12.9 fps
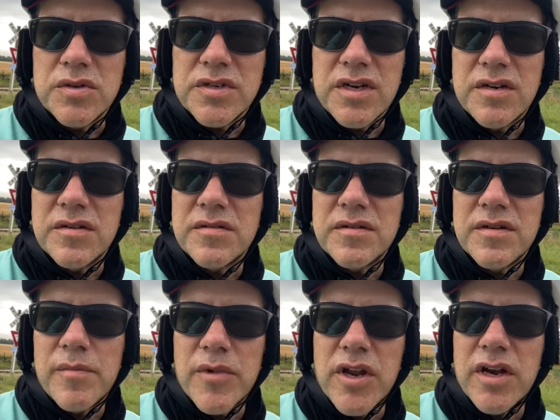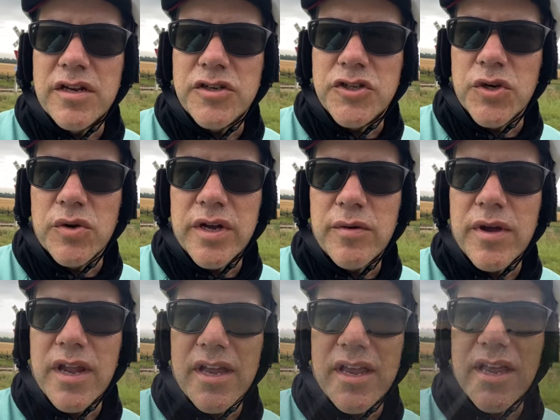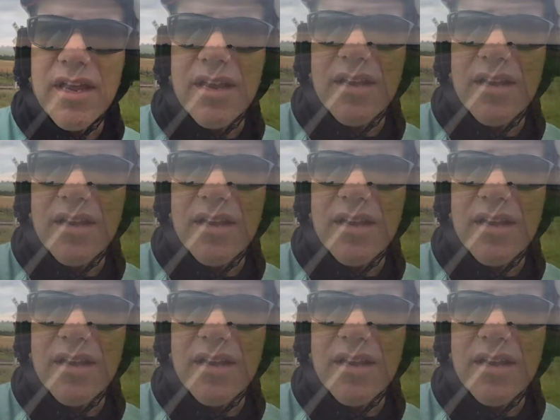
so I'm gonna enjoy it while I can.